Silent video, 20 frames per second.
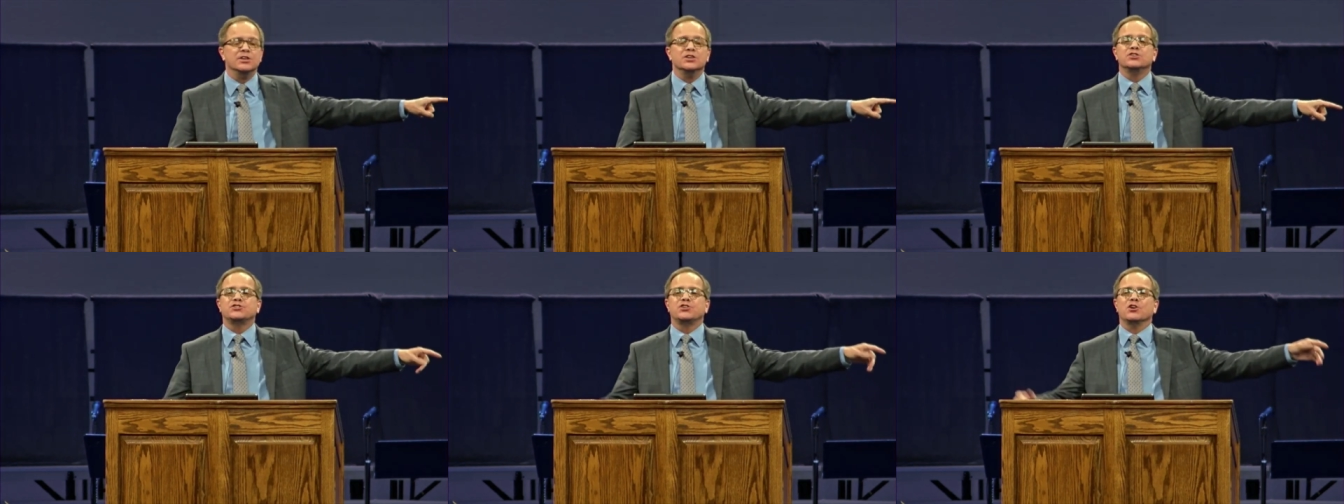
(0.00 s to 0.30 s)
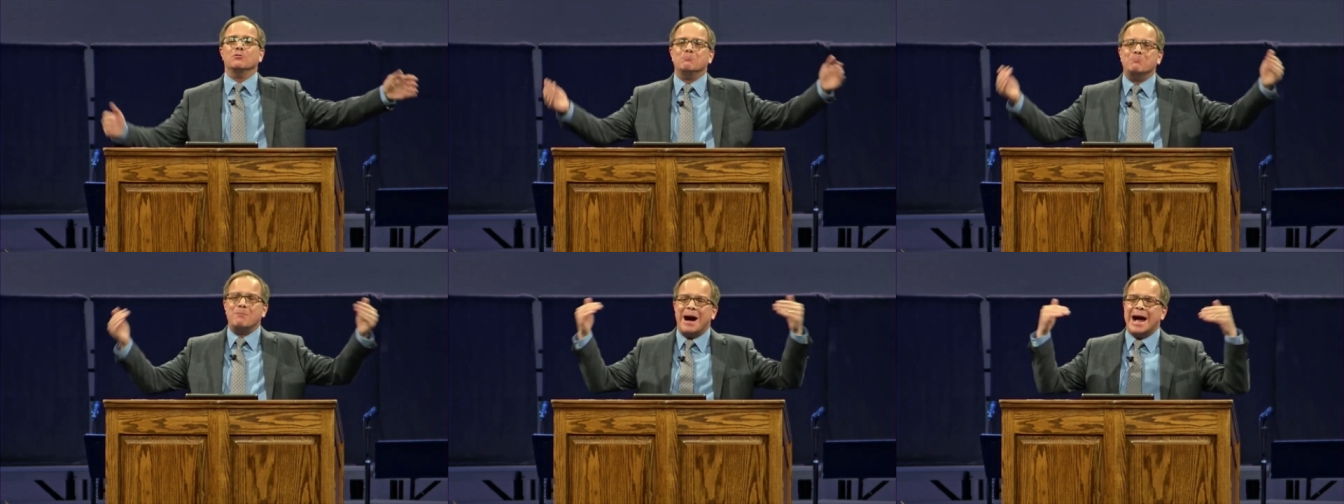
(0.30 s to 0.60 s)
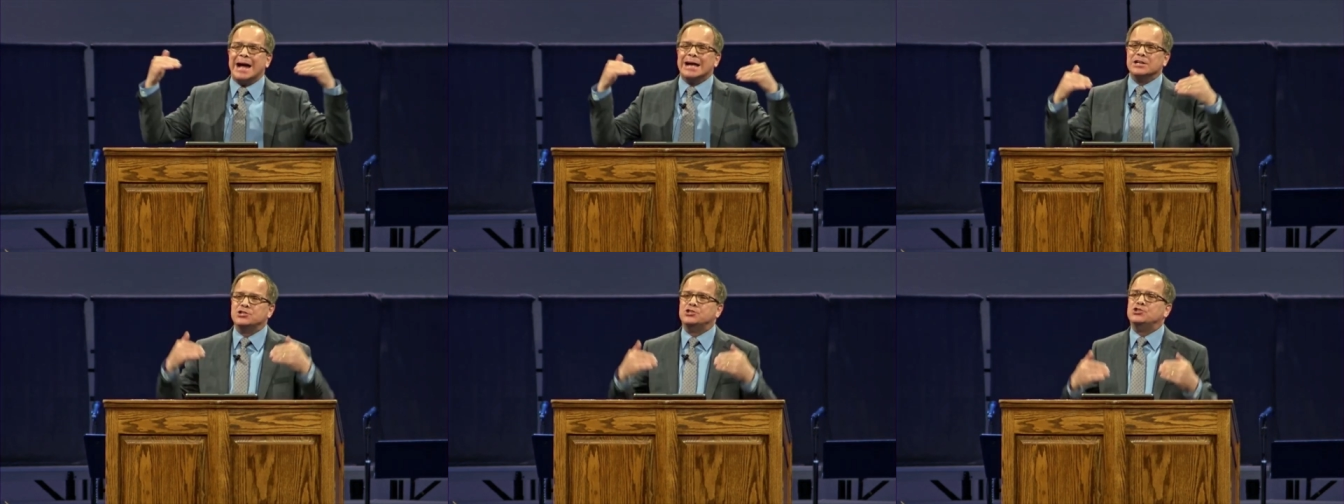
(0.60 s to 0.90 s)
So
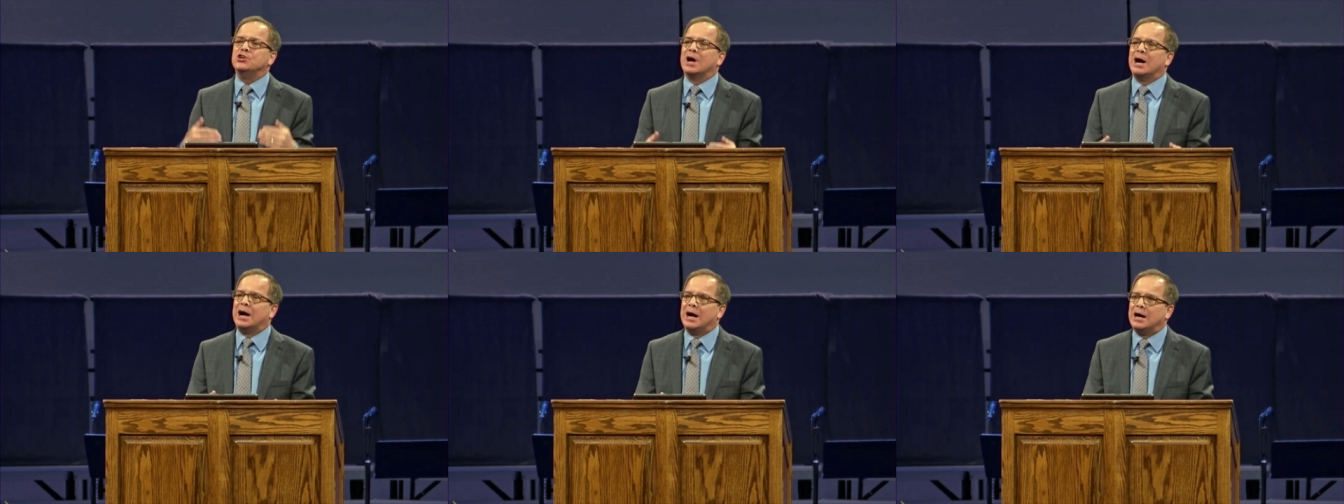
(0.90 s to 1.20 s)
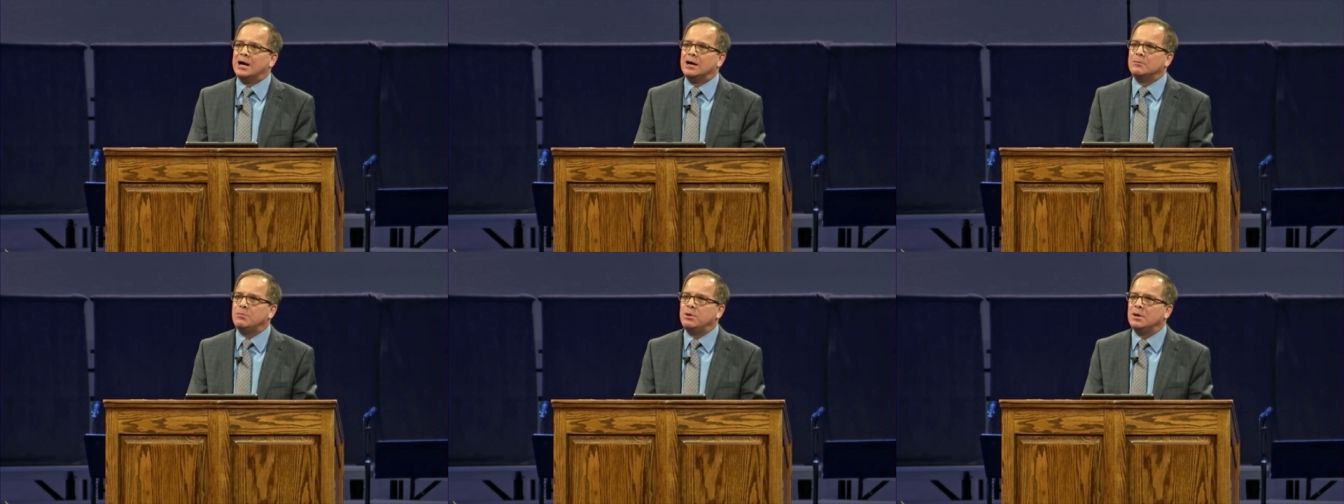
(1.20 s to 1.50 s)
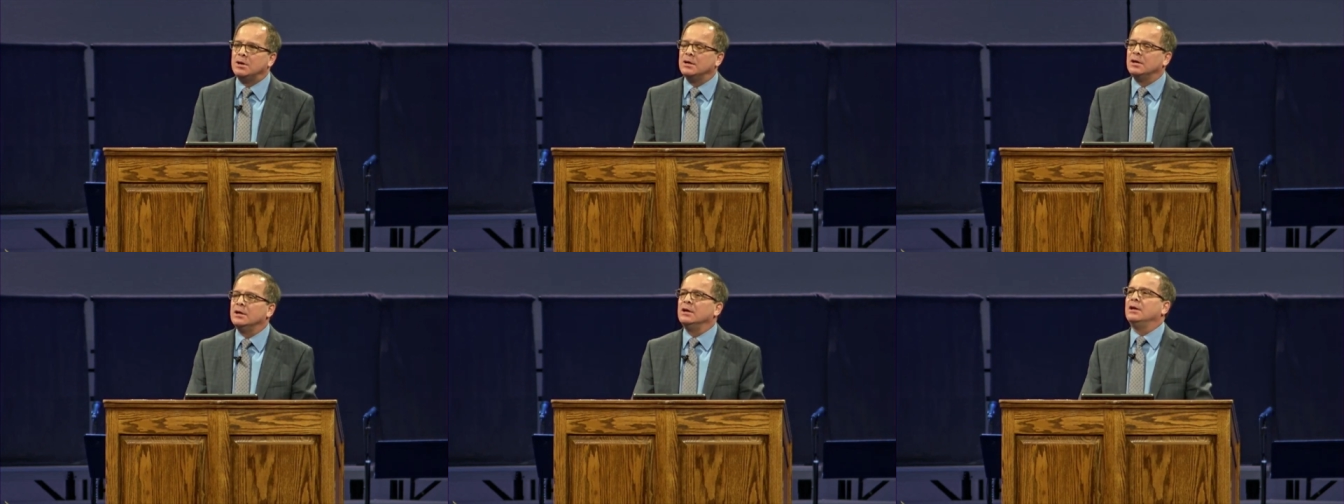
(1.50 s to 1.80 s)
my
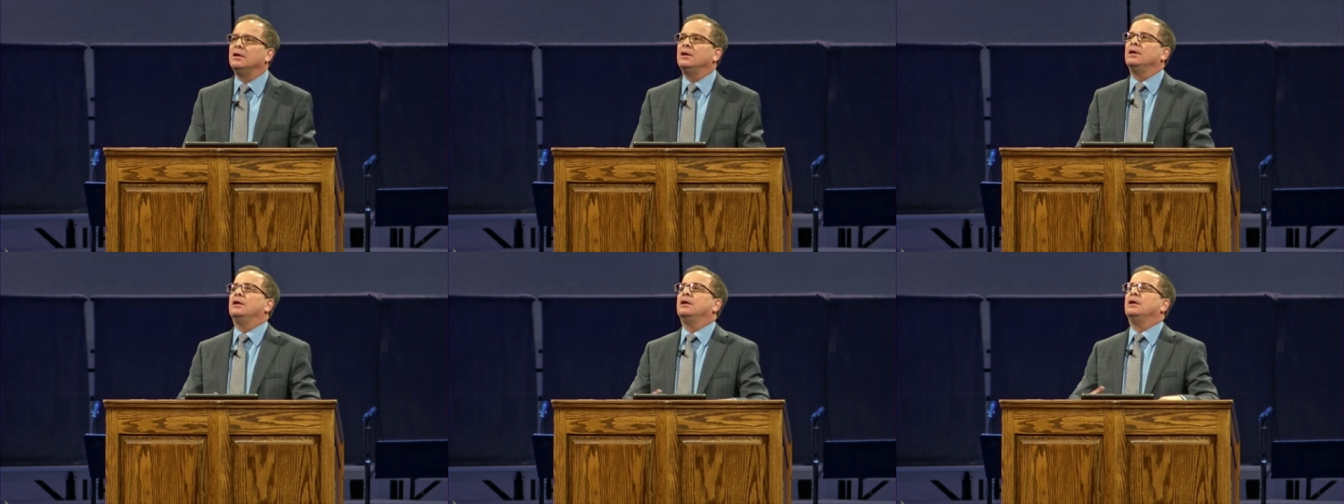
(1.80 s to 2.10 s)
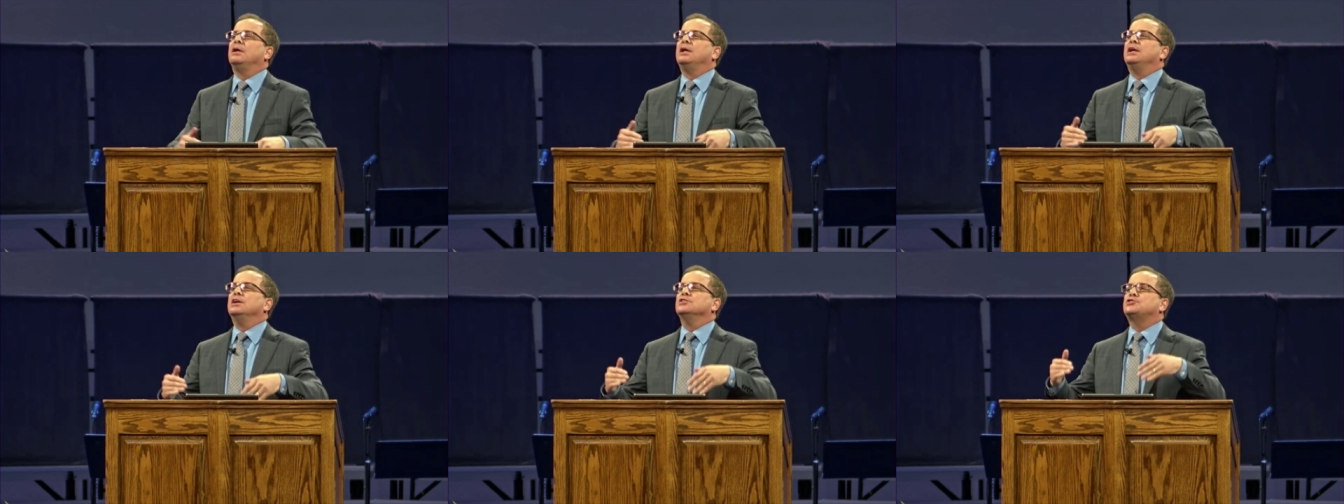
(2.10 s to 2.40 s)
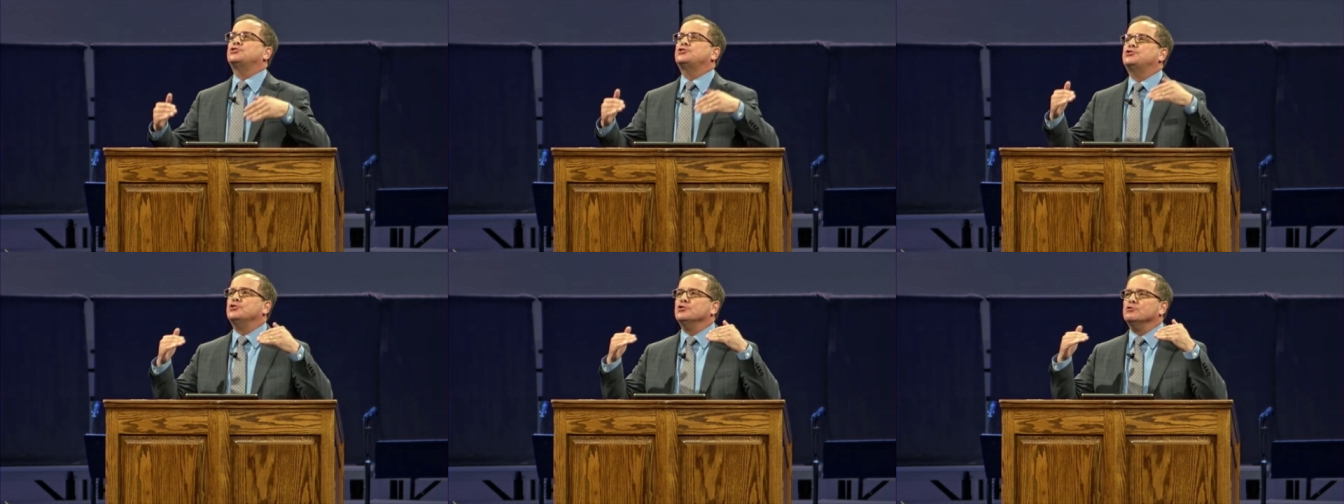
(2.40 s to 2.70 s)
job
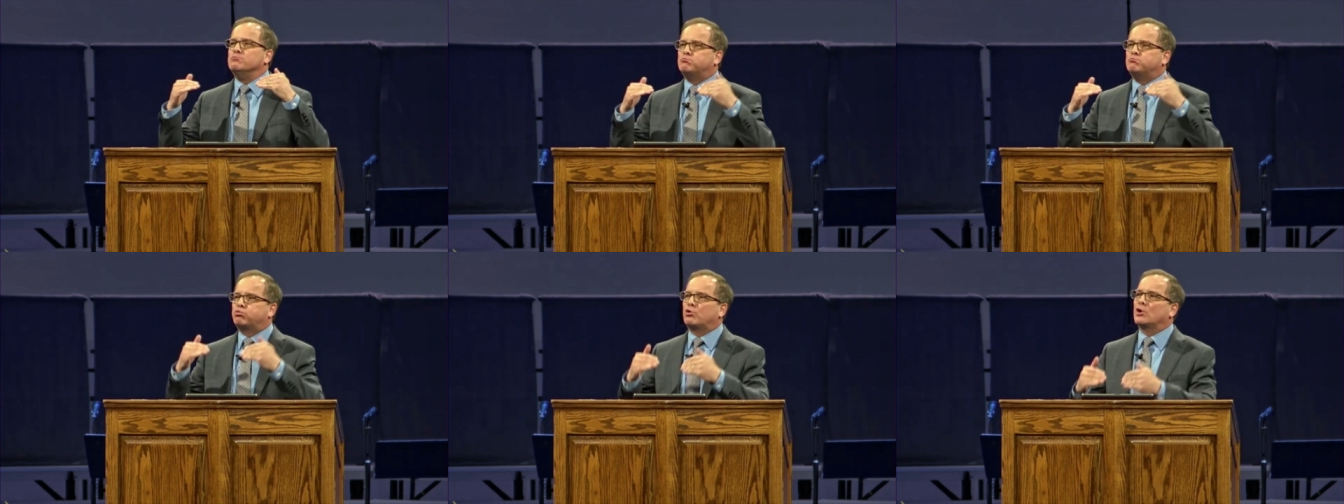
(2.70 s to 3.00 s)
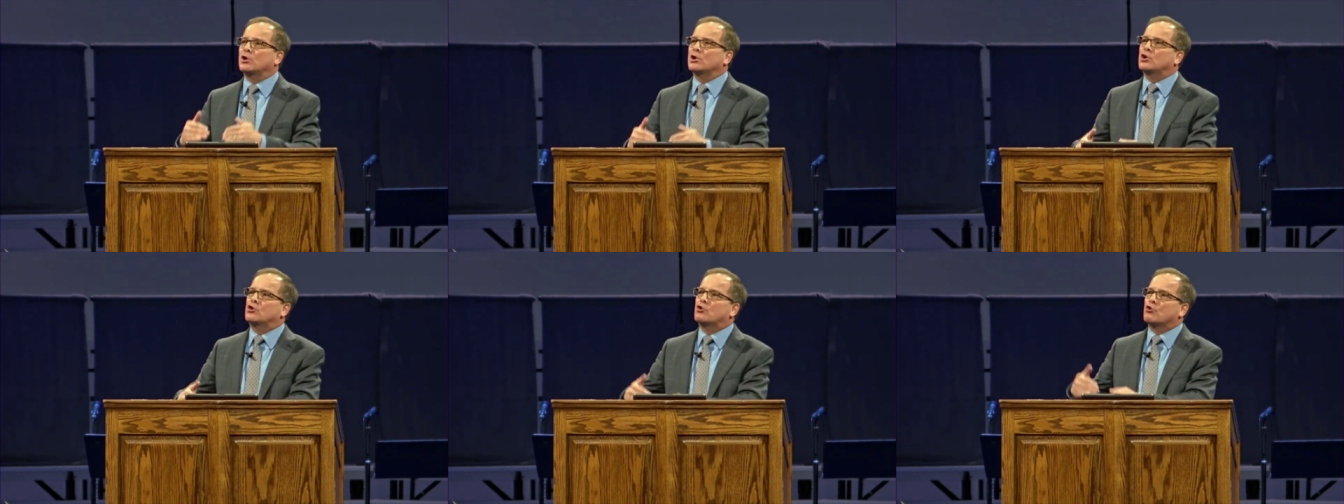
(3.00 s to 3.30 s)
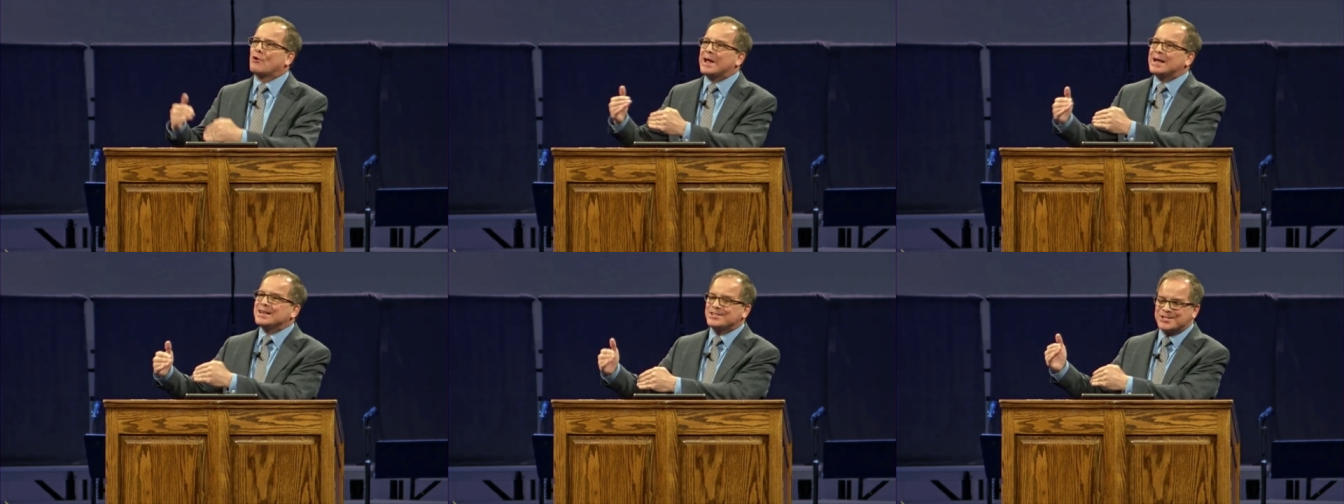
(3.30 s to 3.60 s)
is to
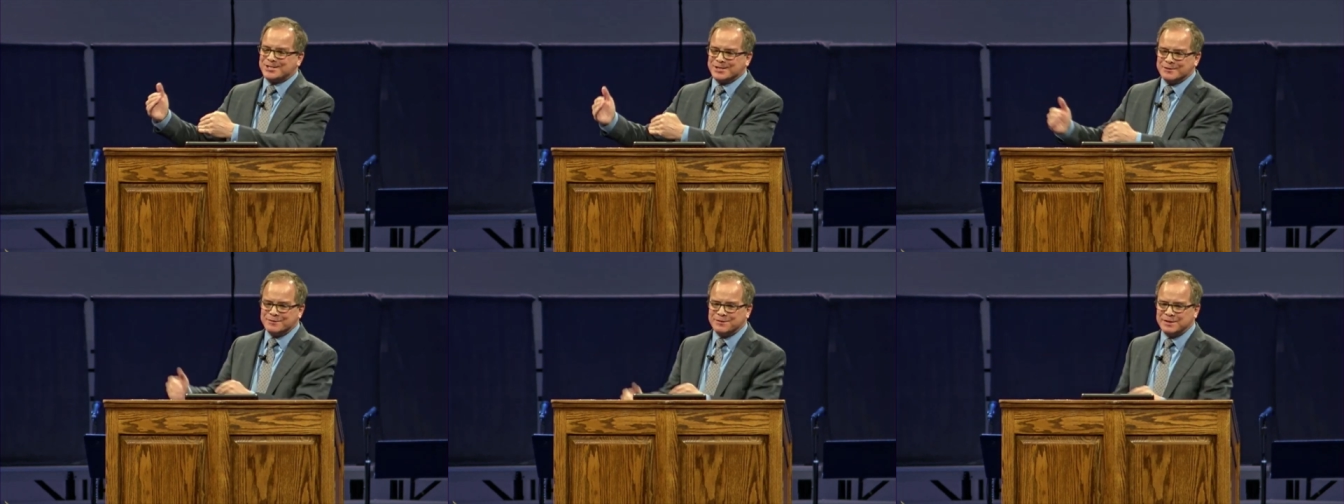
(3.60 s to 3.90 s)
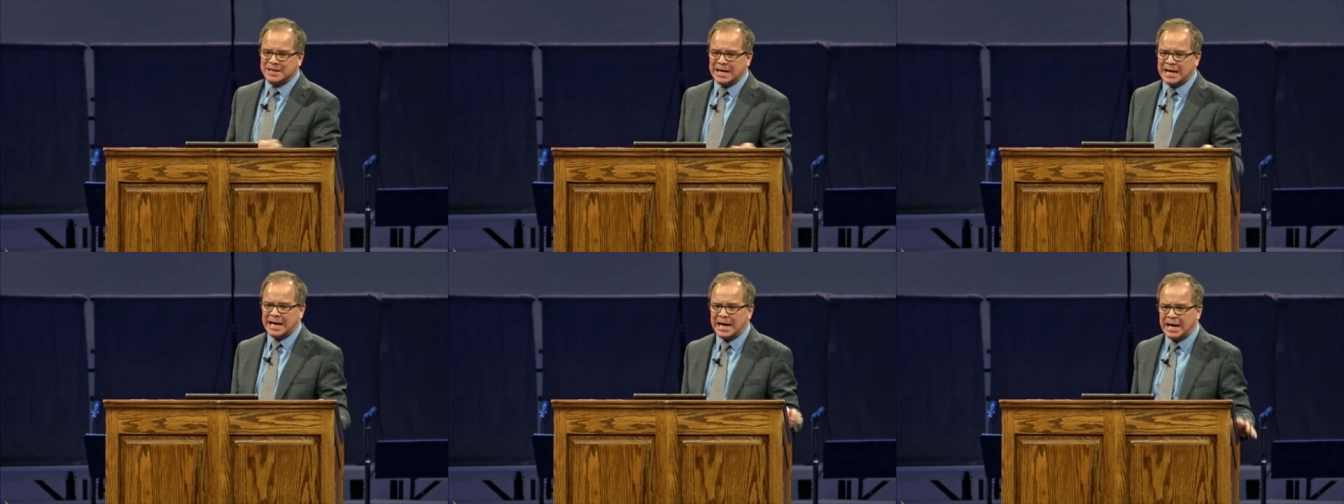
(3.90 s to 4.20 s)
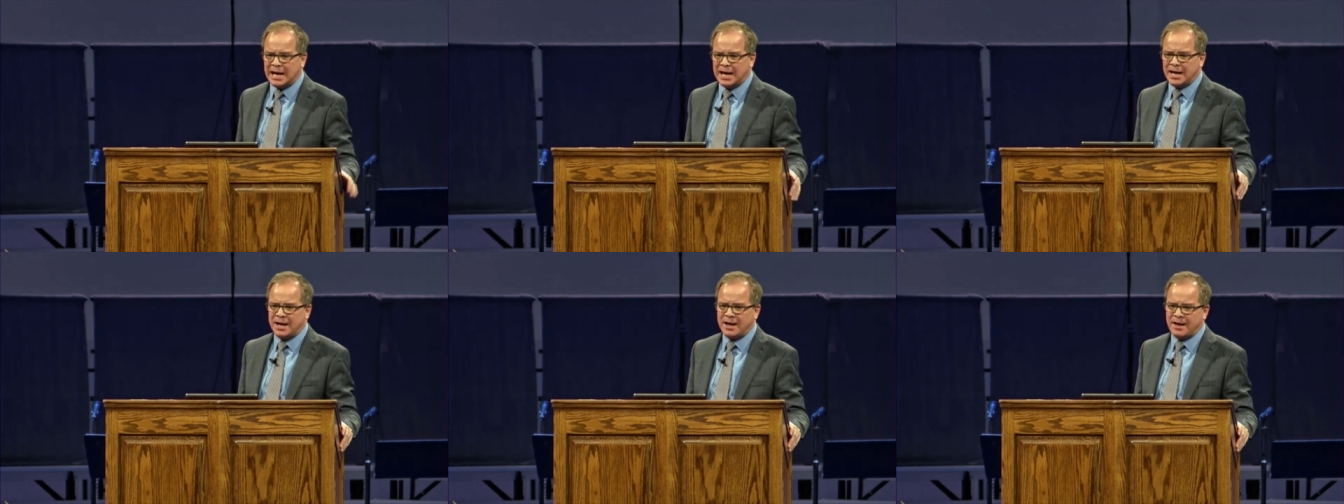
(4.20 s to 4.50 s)

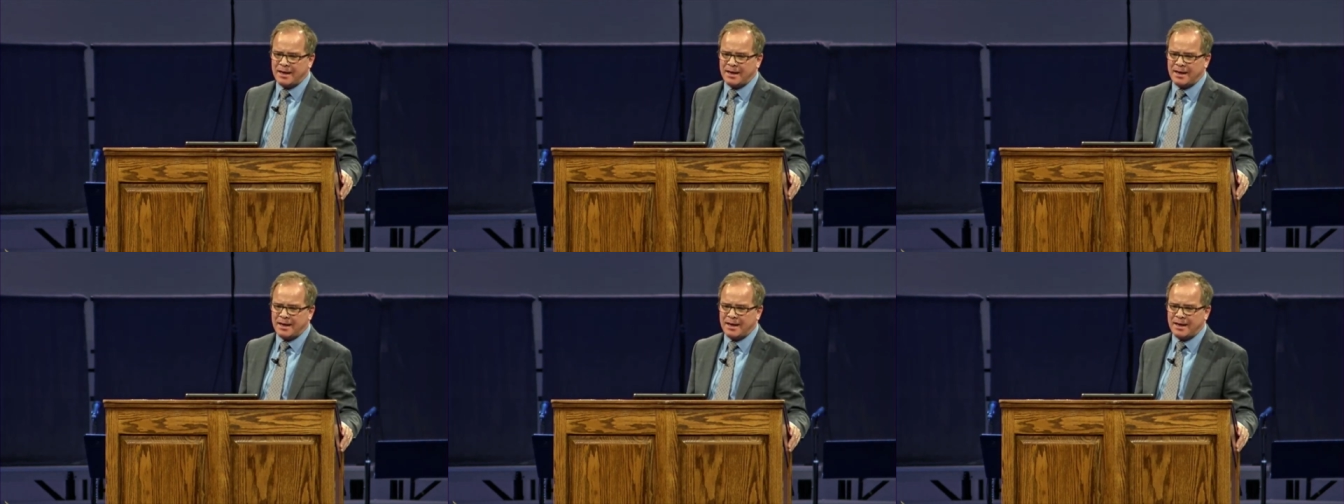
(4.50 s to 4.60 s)
progressively